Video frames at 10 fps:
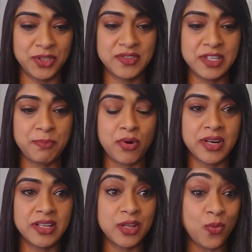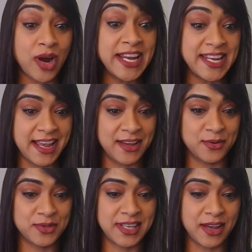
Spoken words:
you supported the White House